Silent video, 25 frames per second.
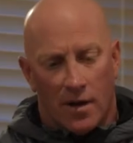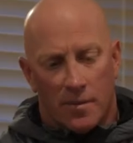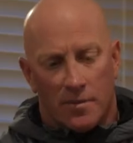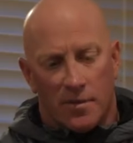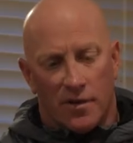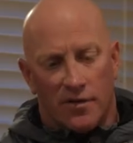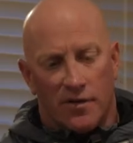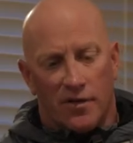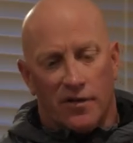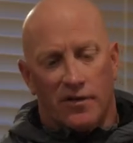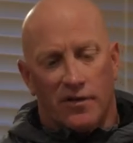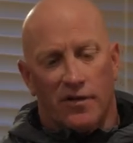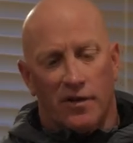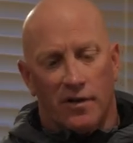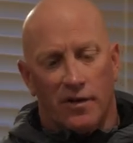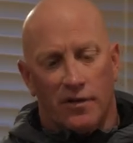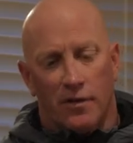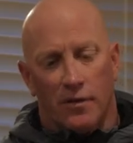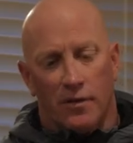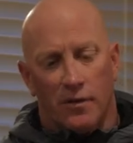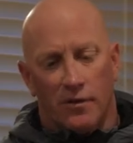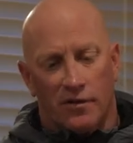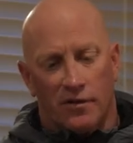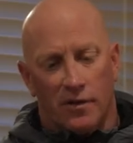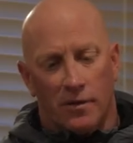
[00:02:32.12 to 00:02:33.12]
but the C
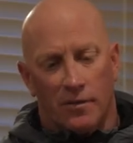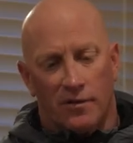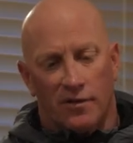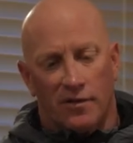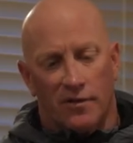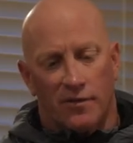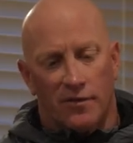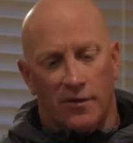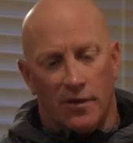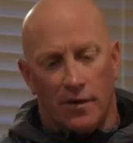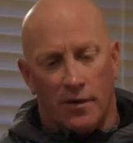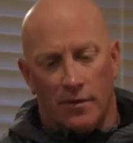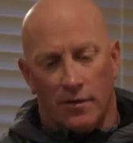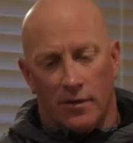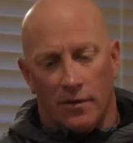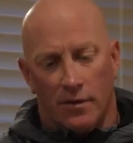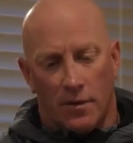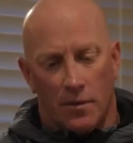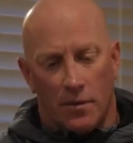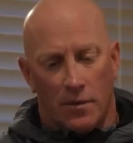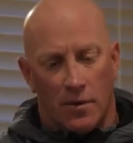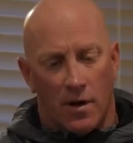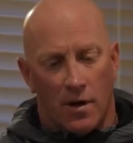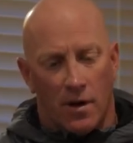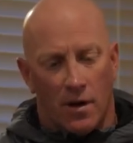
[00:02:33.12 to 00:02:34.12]
two seems to fit
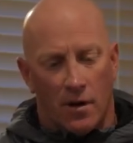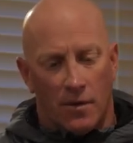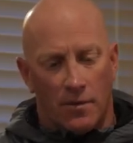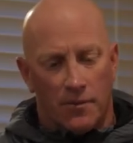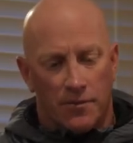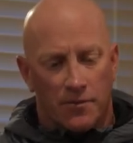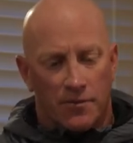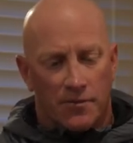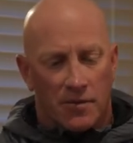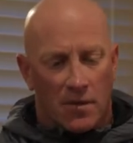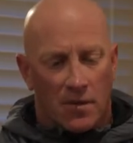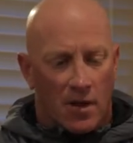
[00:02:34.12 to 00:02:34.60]
really well.